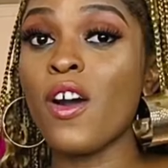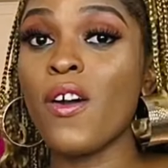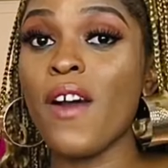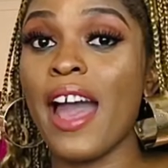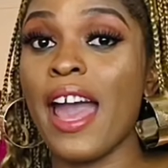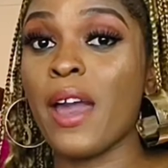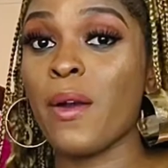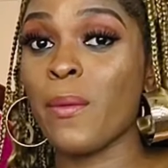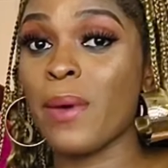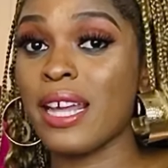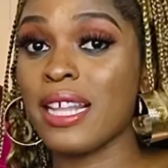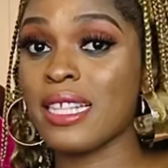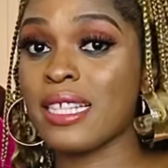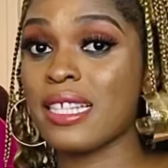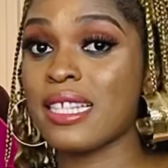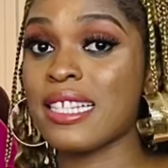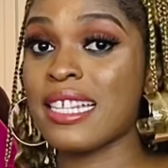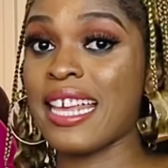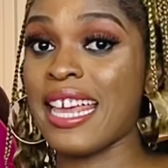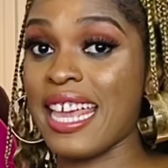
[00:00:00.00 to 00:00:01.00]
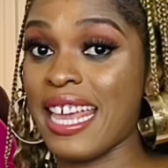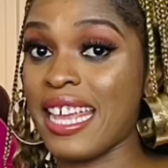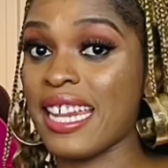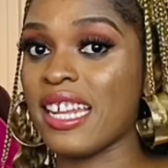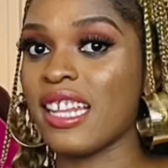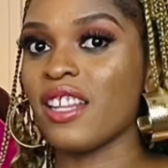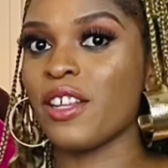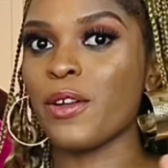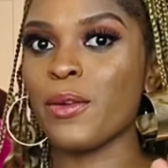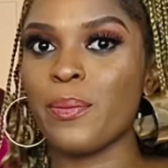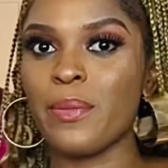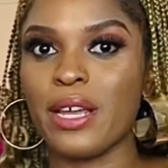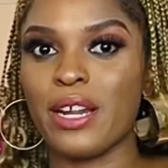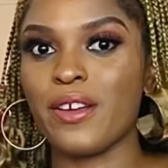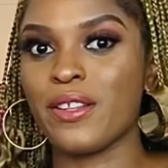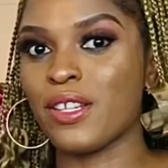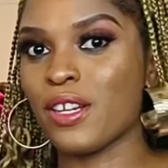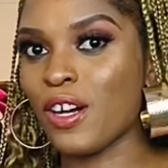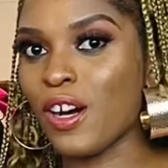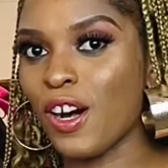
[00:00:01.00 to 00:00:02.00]
I went in a little bit on the
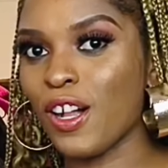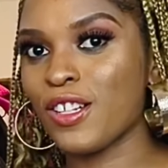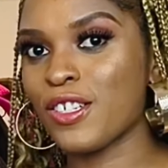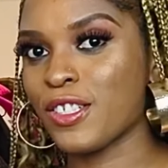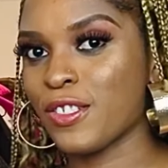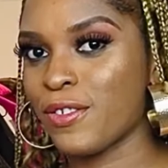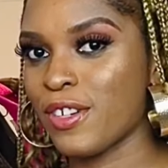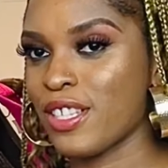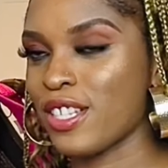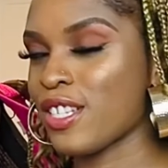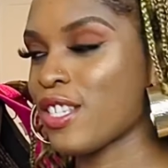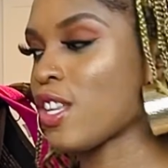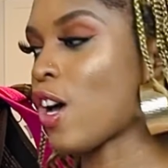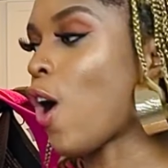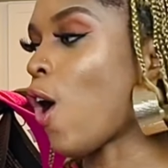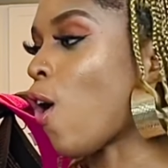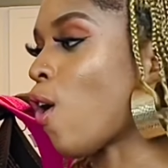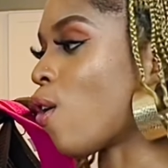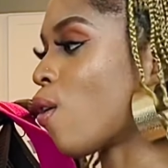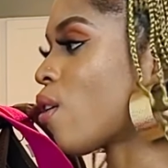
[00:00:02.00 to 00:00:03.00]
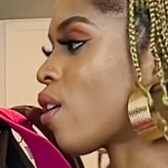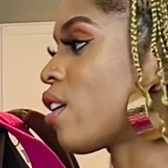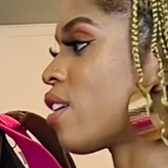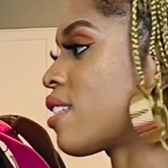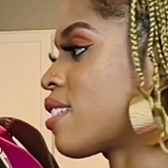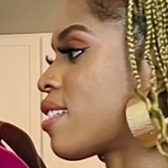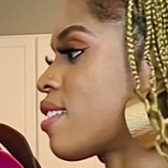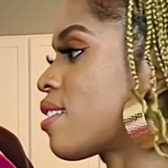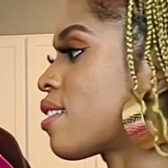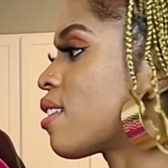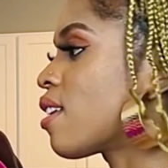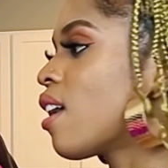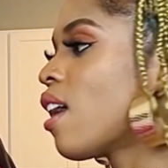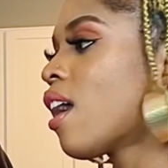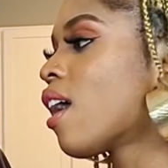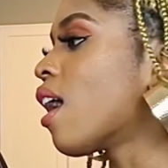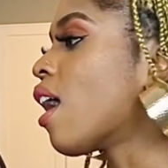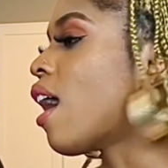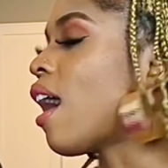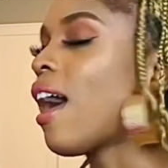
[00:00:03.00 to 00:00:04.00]
colors for this haul because
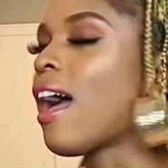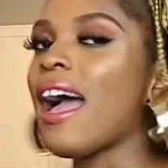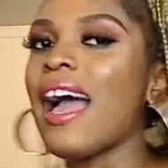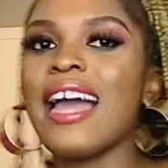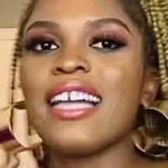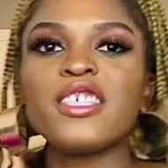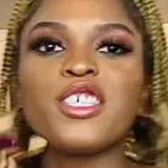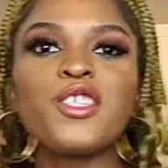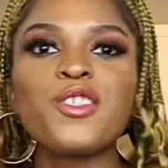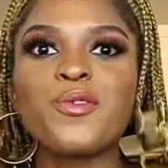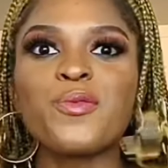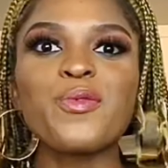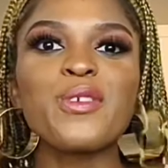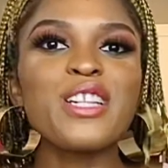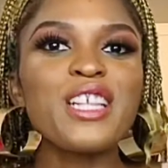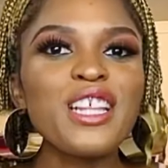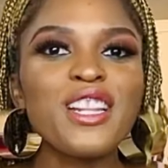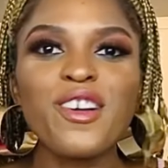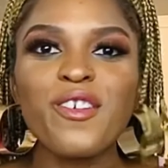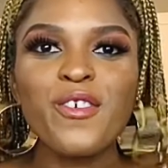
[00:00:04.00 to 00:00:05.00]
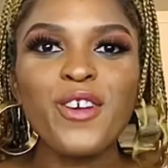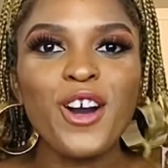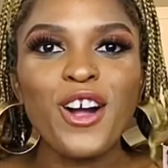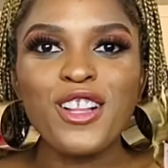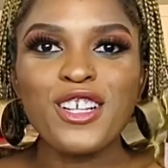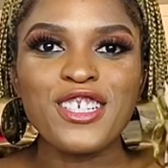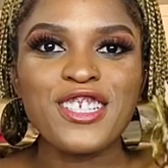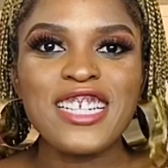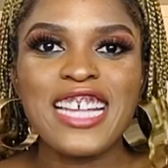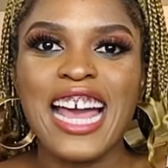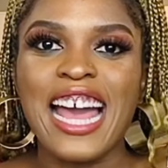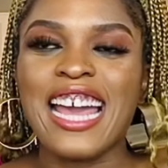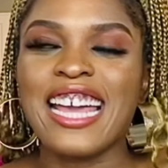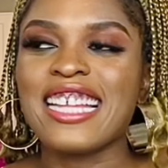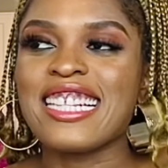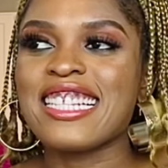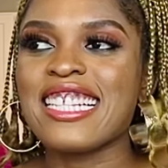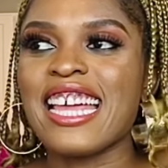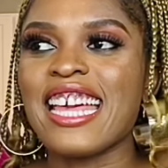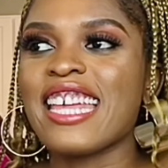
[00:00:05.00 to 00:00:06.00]
I just really love colors, guys.
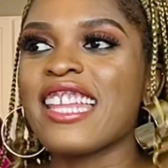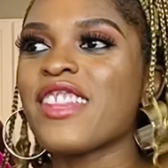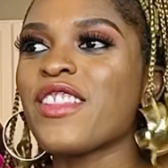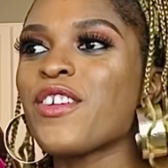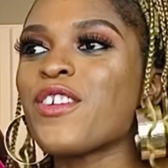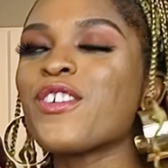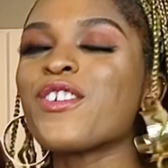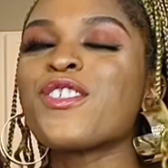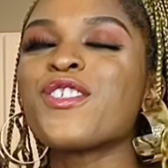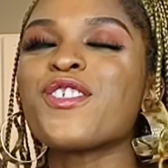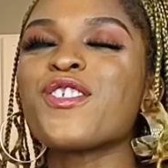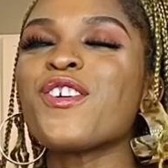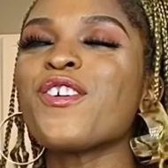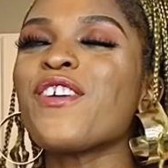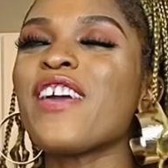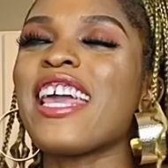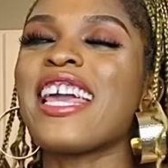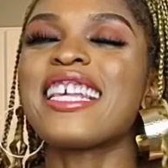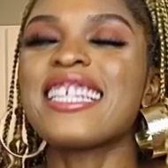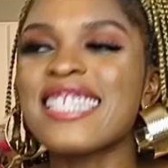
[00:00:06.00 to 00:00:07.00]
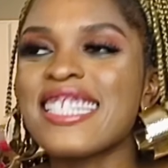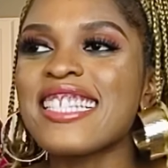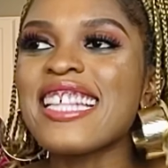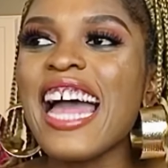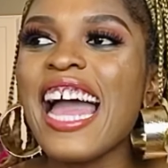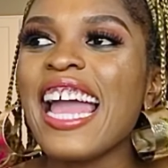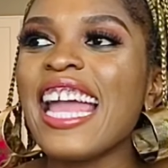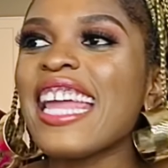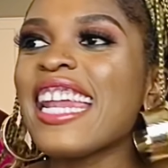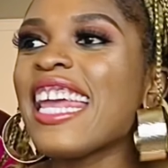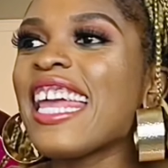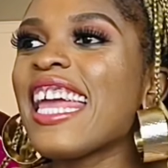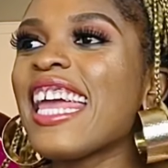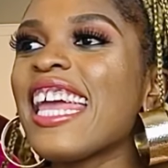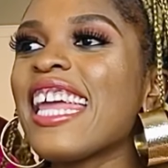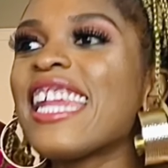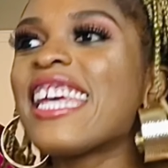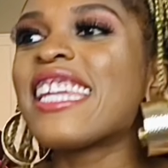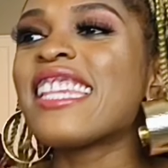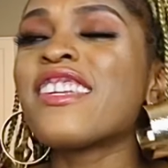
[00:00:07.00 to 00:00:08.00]
Like they're so exciting
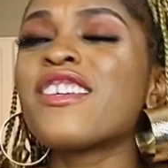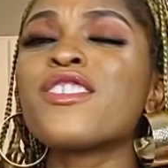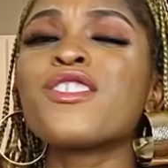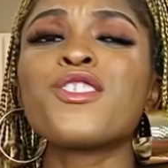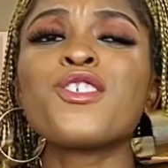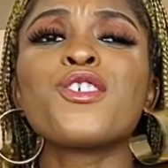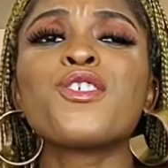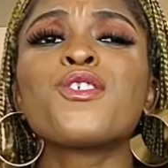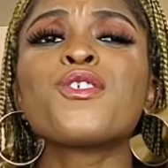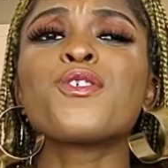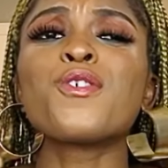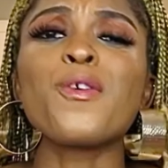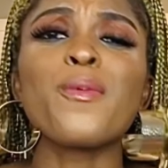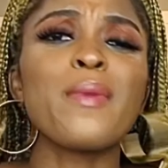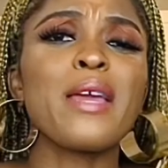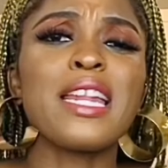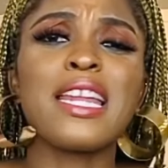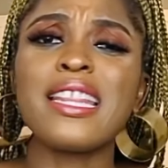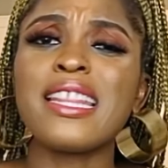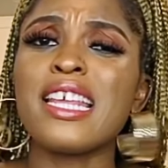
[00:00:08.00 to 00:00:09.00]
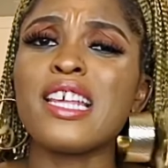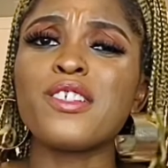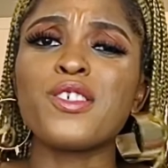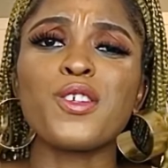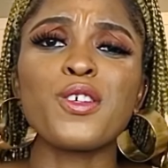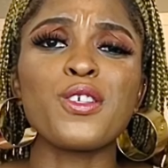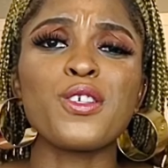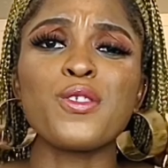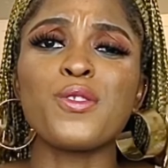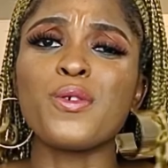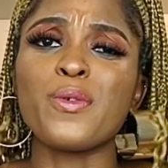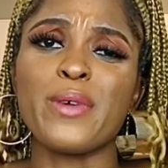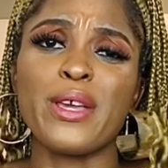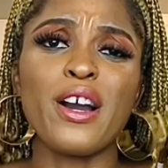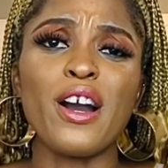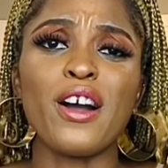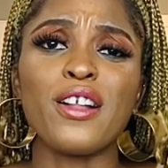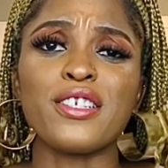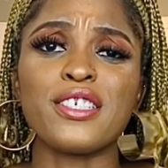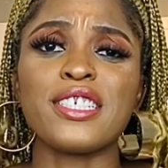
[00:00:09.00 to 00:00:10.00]
and there's just so many things you can do with
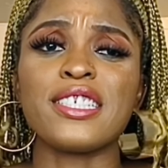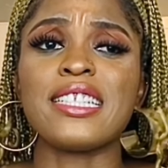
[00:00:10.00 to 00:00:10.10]
colors.